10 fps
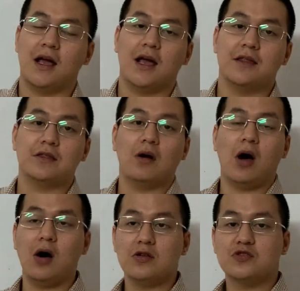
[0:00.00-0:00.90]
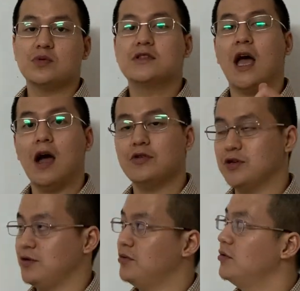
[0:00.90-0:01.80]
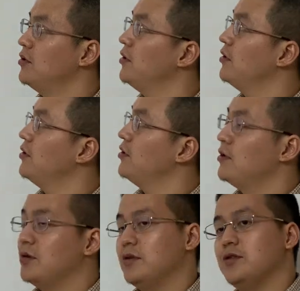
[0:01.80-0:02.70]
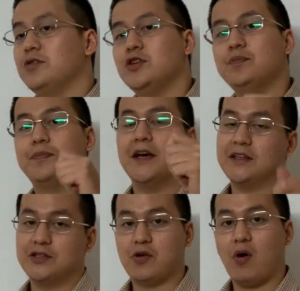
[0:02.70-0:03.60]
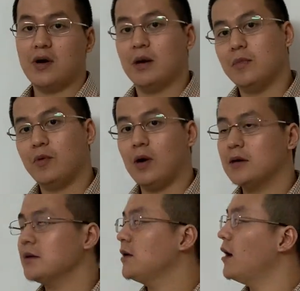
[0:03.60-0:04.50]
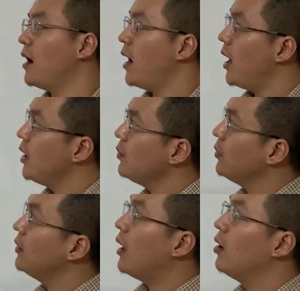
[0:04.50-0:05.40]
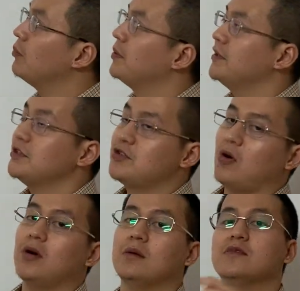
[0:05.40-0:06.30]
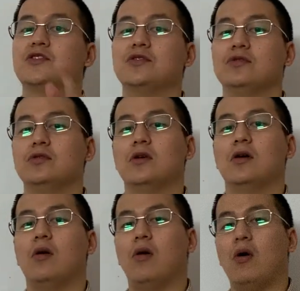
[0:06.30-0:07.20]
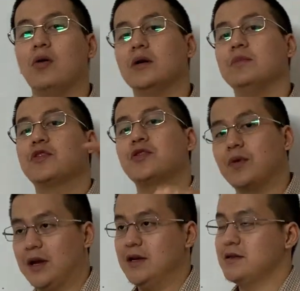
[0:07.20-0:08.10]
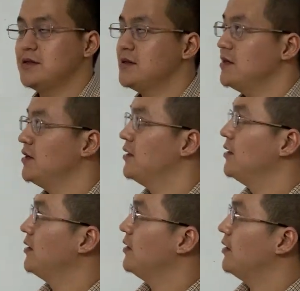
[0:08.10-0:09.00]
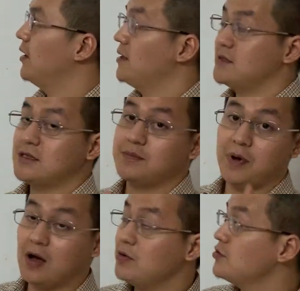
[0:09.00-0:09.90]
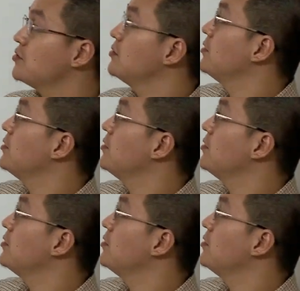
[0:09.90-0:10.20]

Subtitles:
and the host will tell you, you pick the door number one, I will open the door number two or number three. And suppose